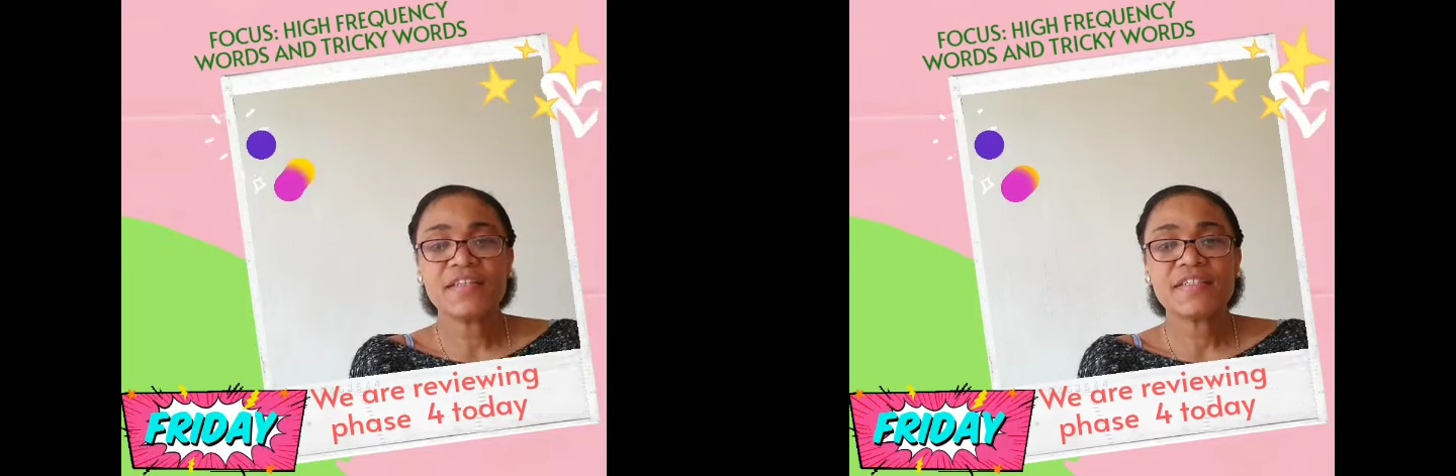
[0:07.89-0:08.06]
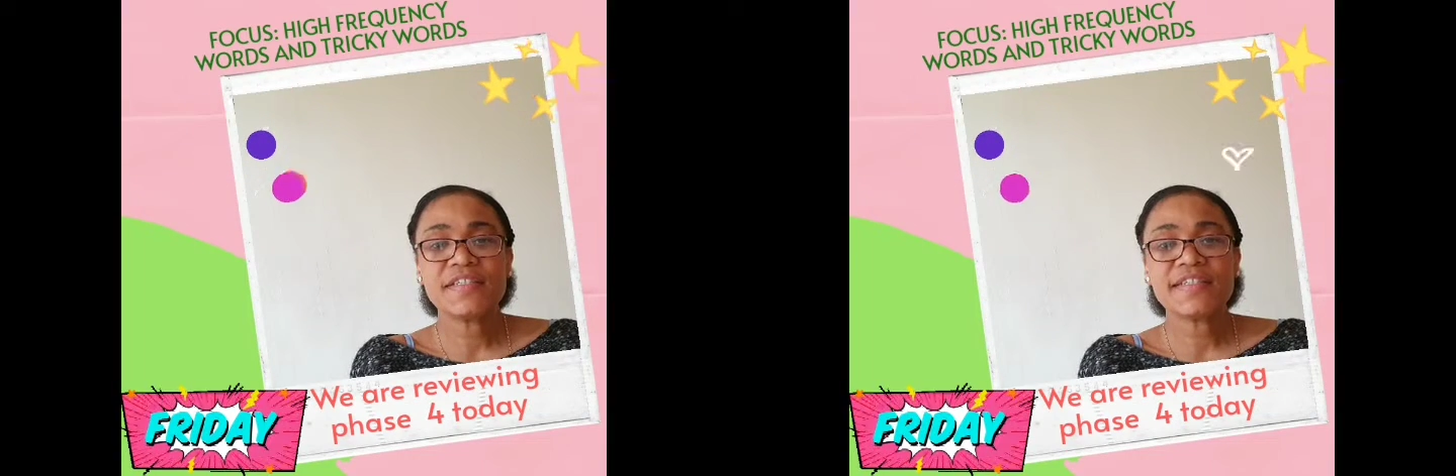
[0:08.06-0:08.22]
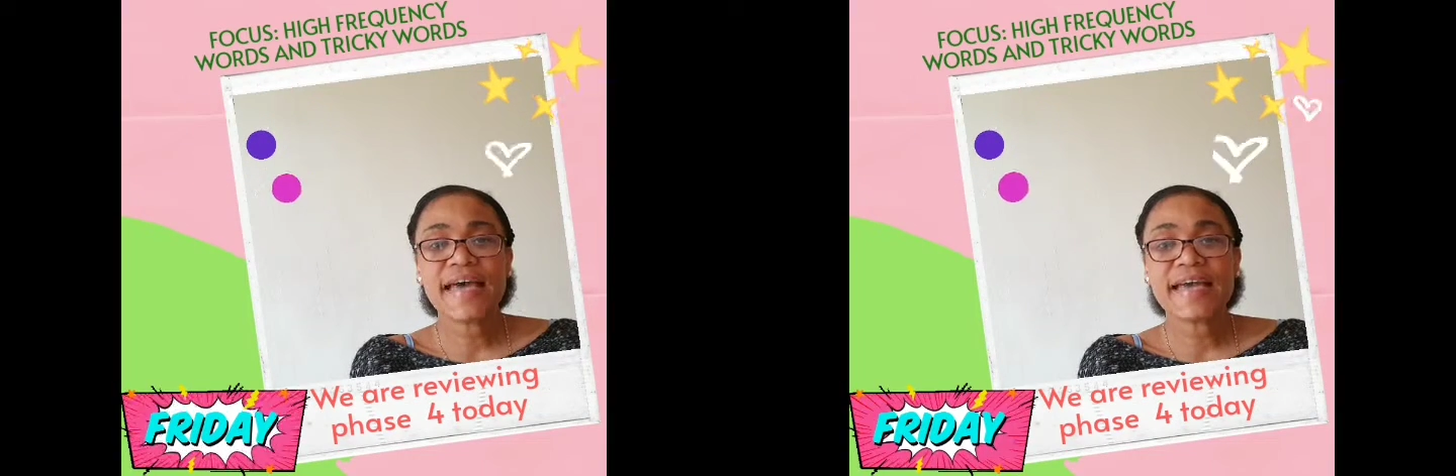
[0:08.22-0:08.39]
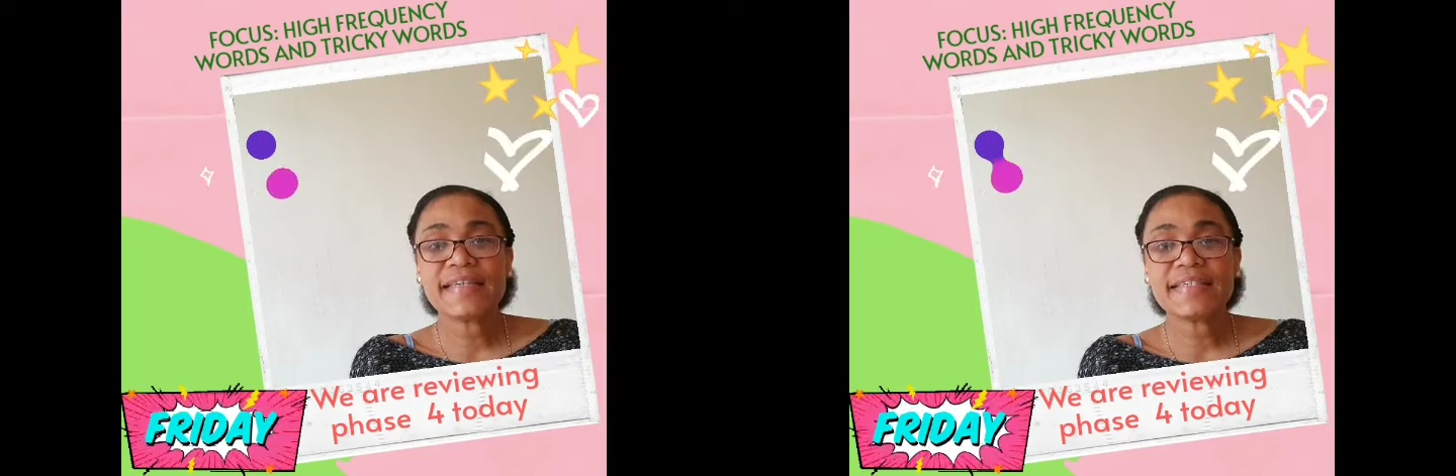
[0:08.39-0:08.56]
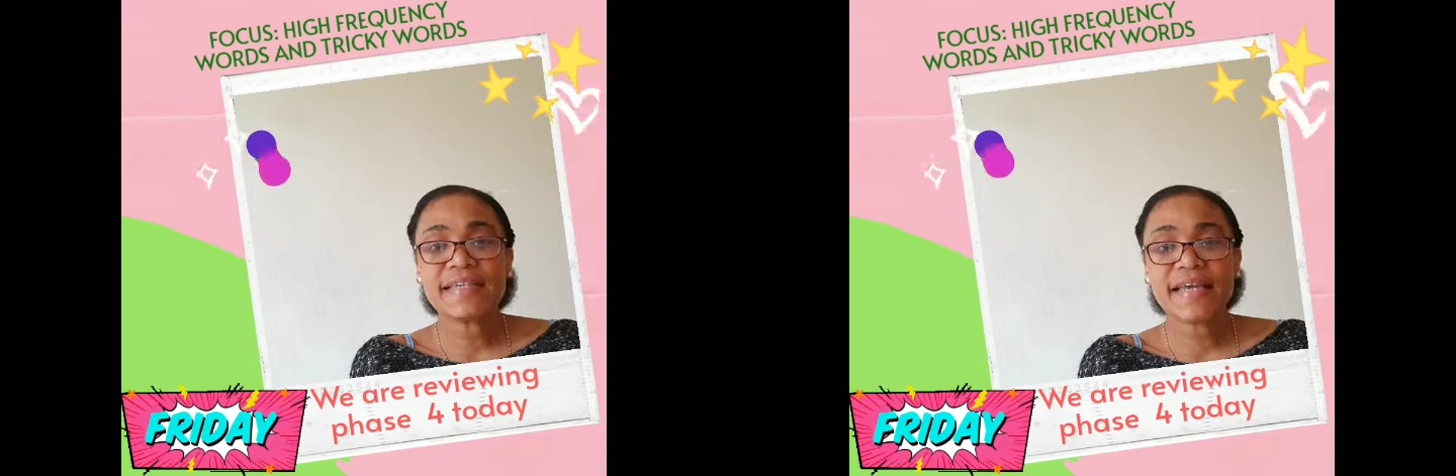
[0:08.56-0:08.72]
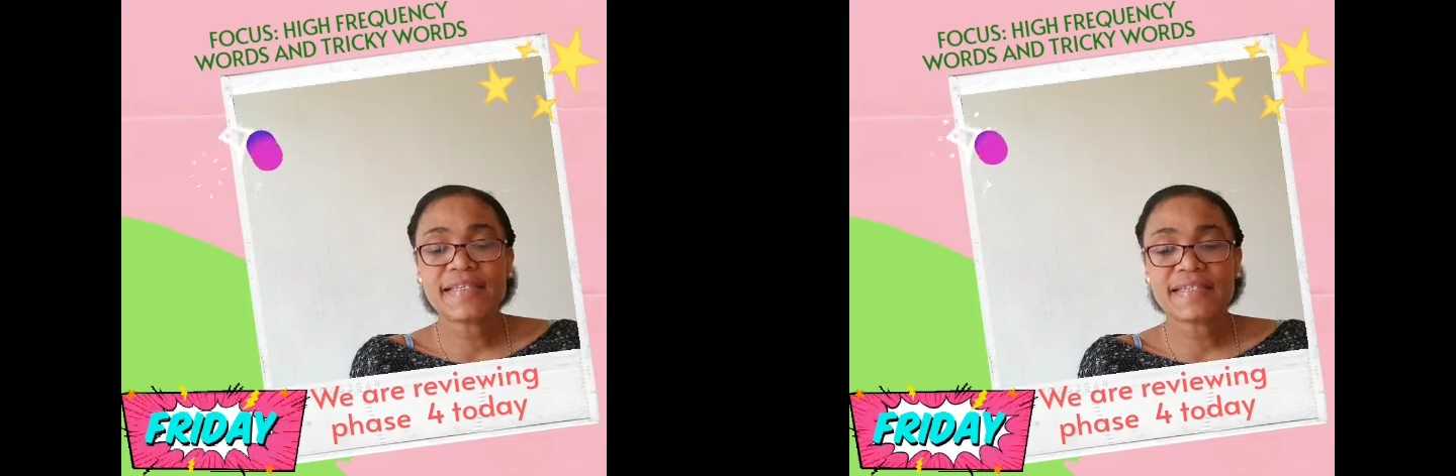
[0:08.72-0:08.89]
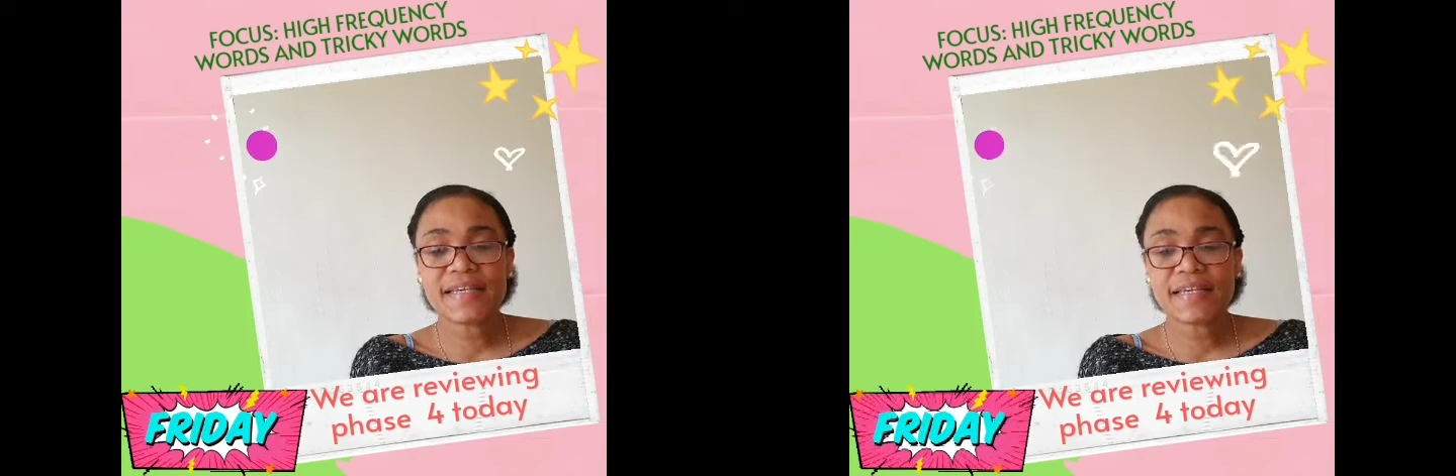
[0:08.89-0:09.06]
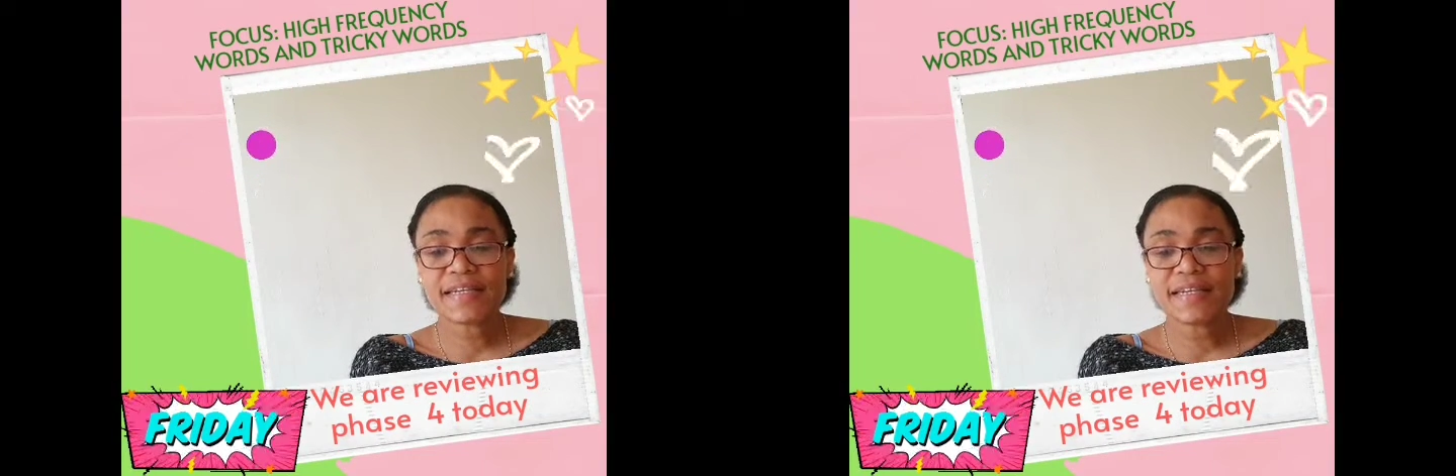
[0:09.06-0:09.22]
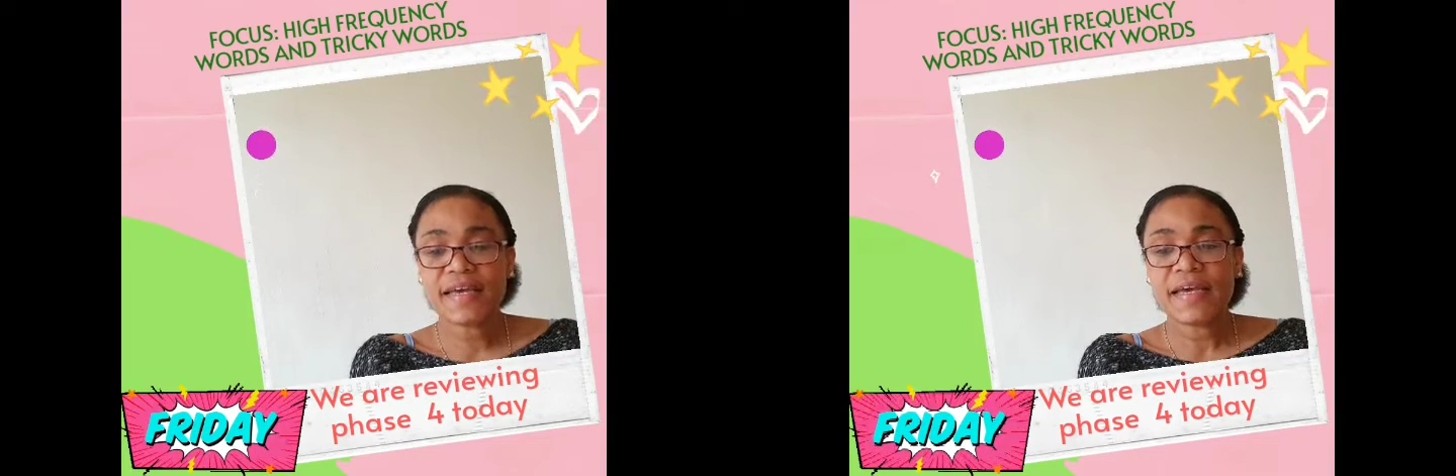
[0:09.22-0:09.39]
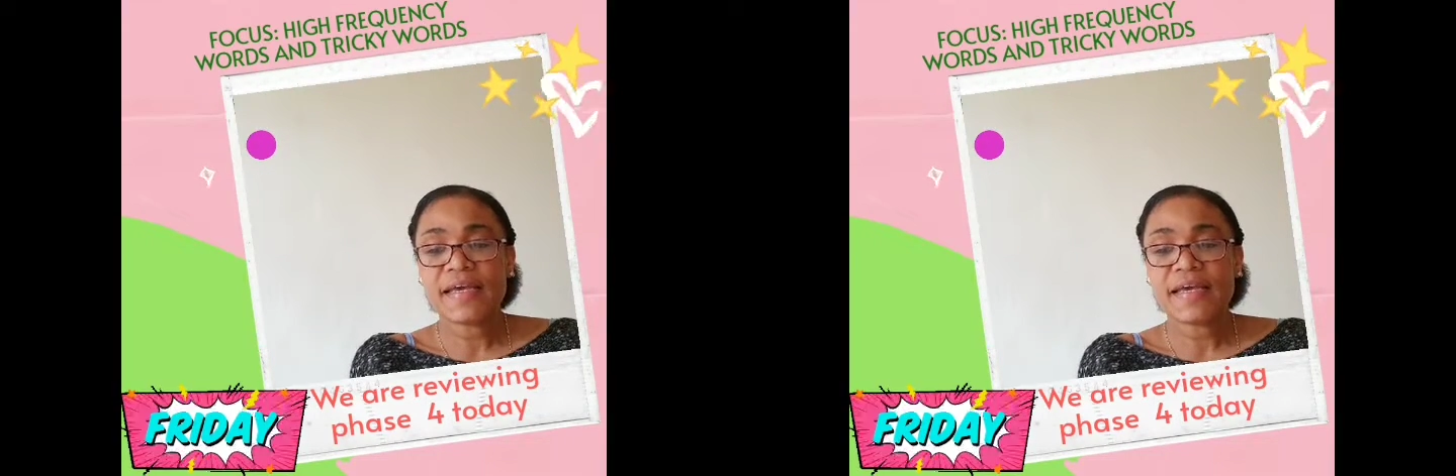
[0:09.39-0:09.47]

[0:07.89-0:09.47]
Today's lesson